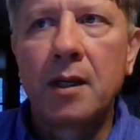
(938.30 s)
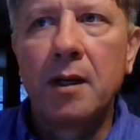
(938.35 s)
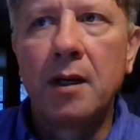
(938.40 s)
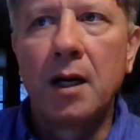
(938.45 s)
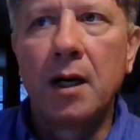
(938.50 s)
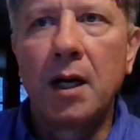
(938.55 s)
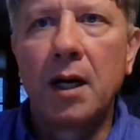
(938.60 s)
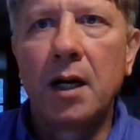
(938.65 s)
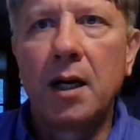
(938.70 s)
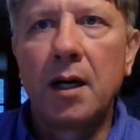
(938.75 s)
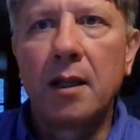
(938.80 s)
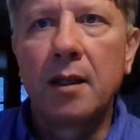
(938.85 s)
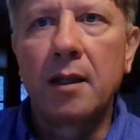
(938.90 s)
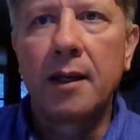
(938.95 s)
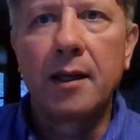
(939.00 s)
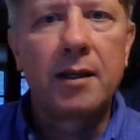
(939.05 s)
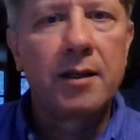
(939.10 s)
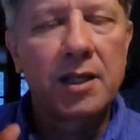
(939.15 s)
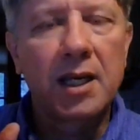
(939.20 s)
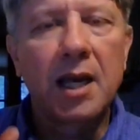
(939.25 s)

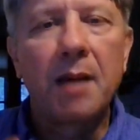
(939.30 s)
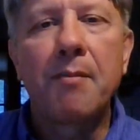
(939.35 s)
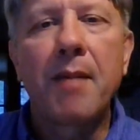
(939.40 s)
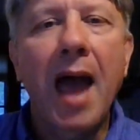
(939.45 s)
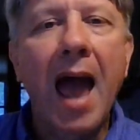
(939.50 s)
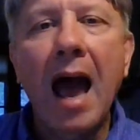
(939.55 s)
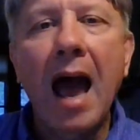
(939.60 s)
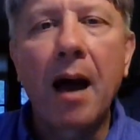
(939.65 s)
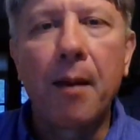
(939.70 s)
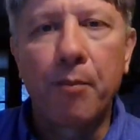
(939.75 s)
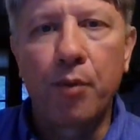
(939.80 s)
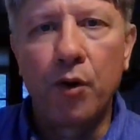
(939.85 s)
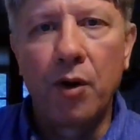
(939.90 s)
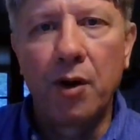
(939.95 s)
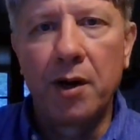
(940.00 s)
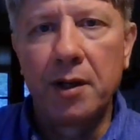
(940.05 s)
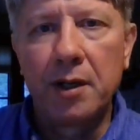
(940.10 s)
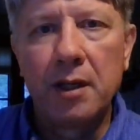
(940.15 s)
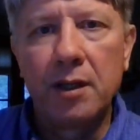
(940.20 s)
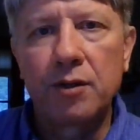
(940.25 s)
like some app
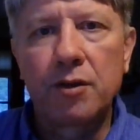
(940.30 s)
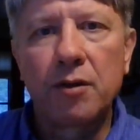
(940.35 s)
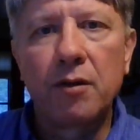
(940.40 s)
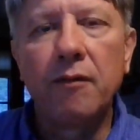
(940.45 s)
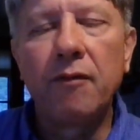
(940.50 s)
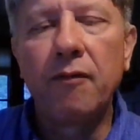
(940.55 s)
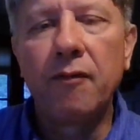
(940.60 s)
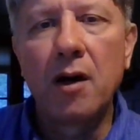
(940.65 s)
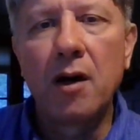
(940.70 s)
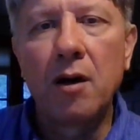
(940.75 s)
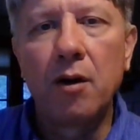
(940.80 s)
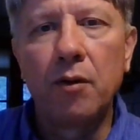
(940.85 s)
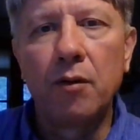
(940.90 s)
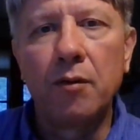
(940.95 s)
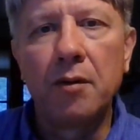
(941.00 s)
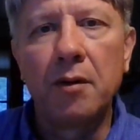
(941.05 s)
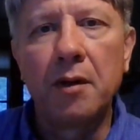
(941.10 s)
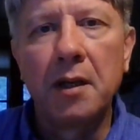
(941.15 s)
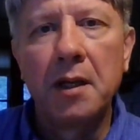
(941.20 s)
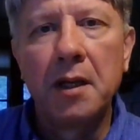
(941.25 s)
on his
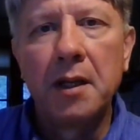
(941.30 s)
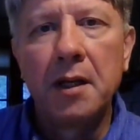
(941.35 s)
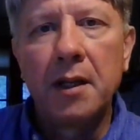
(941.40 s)
phone